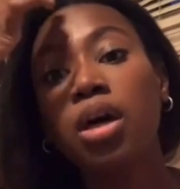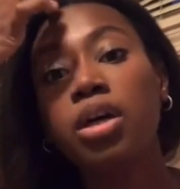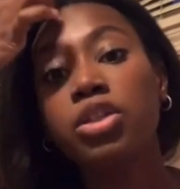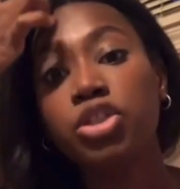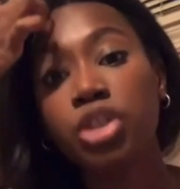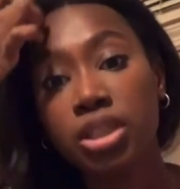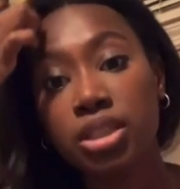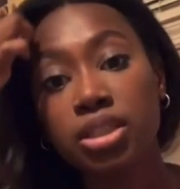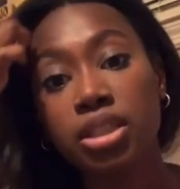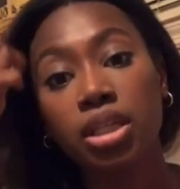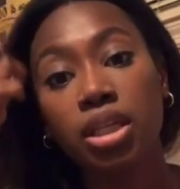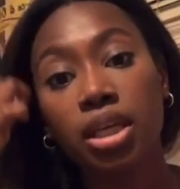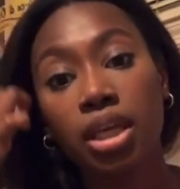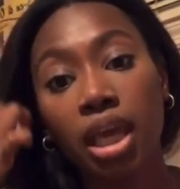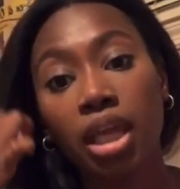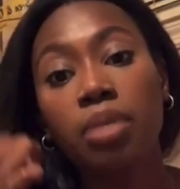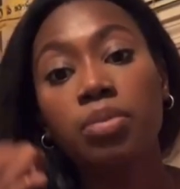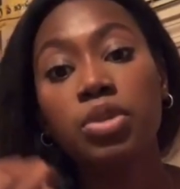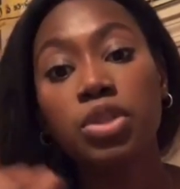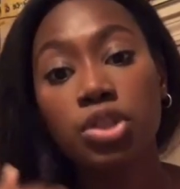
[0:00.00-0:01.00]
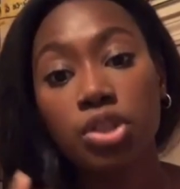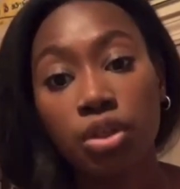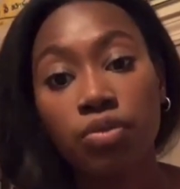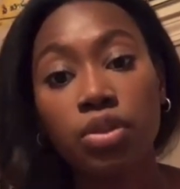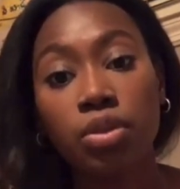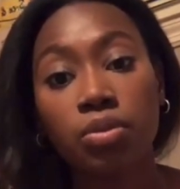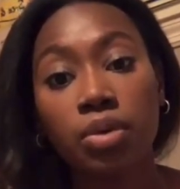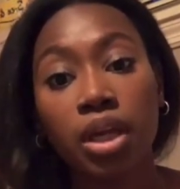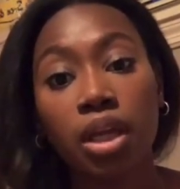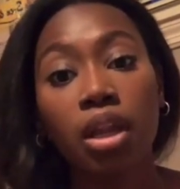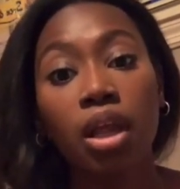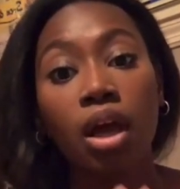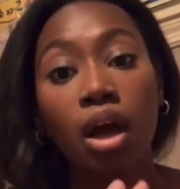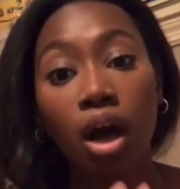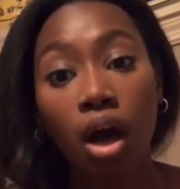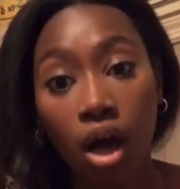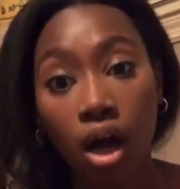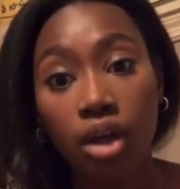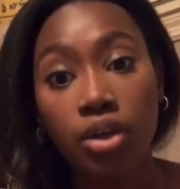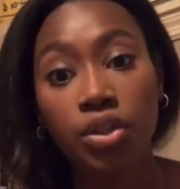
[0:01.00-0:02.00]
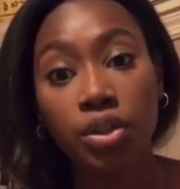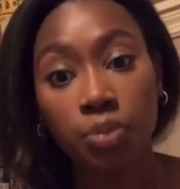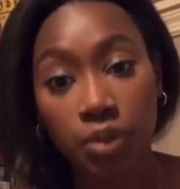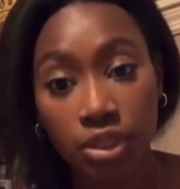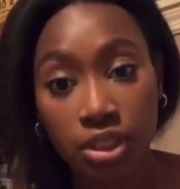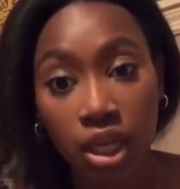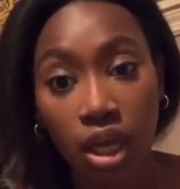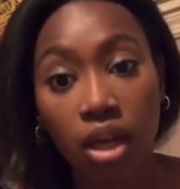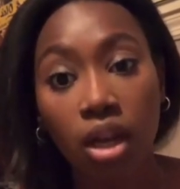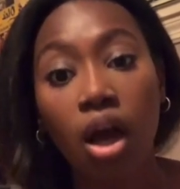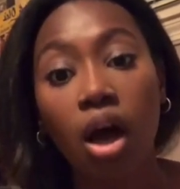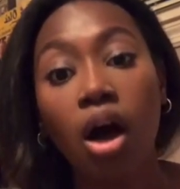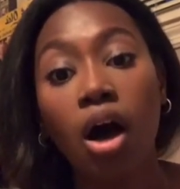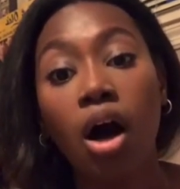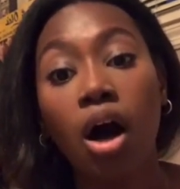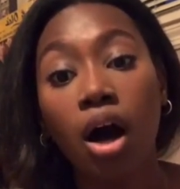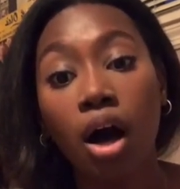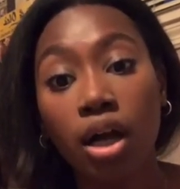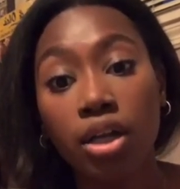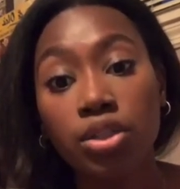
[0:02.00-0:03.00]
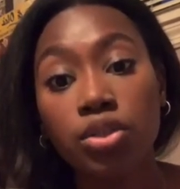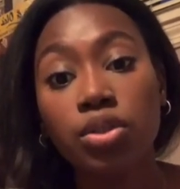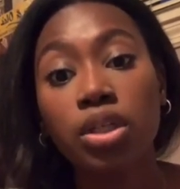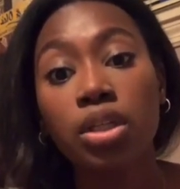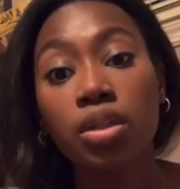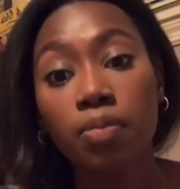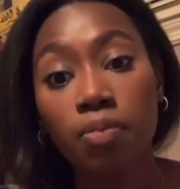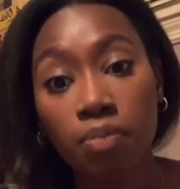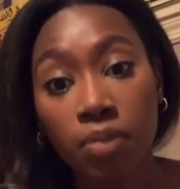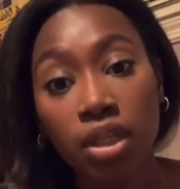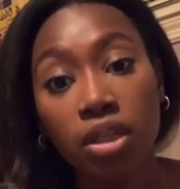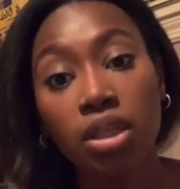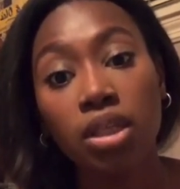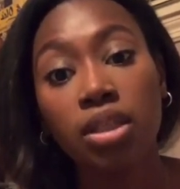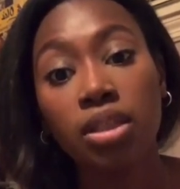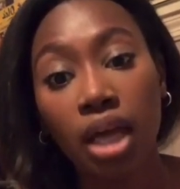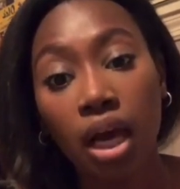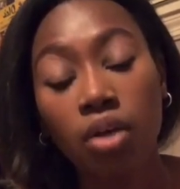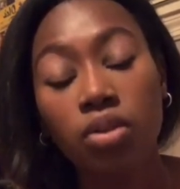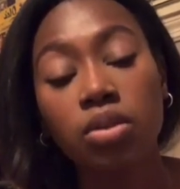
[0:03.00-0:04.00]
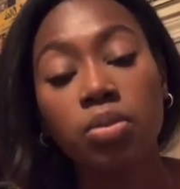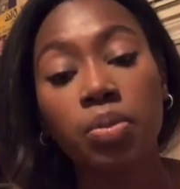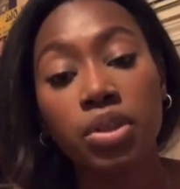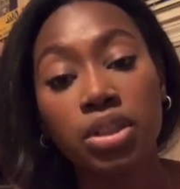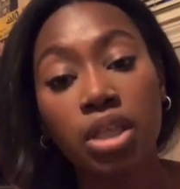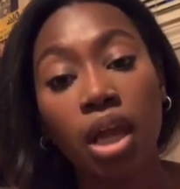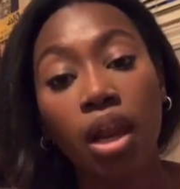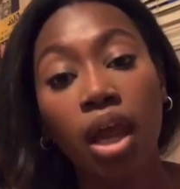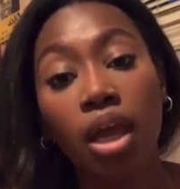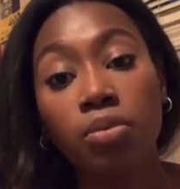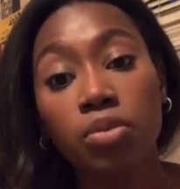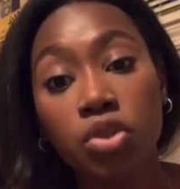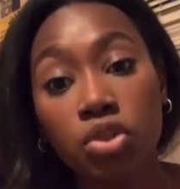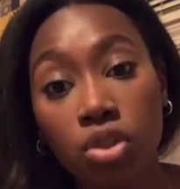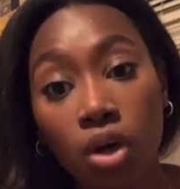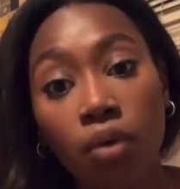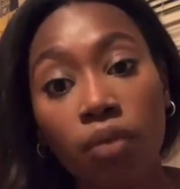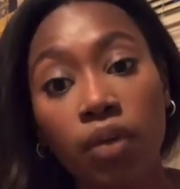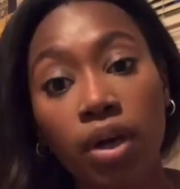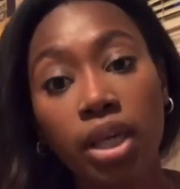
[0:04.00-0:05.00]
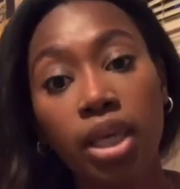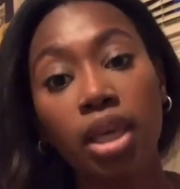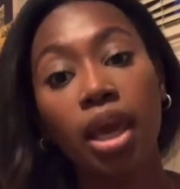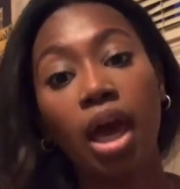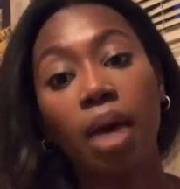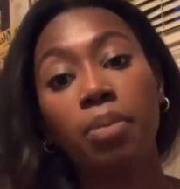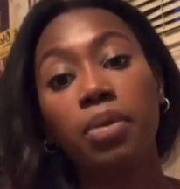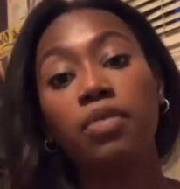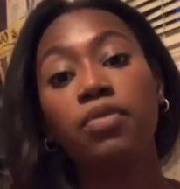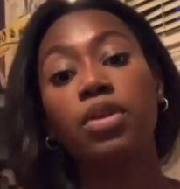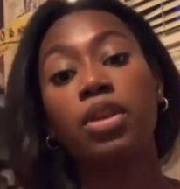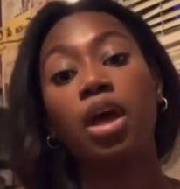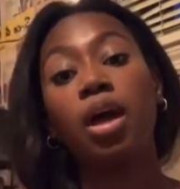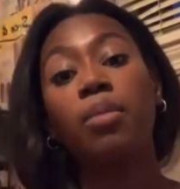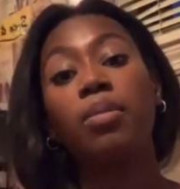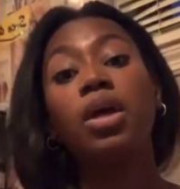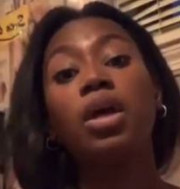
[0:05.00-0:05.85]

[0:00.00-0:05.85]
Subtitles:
Justine and Caleb deserve to win 100%. 100,000,000%. I am so fucking happy for them.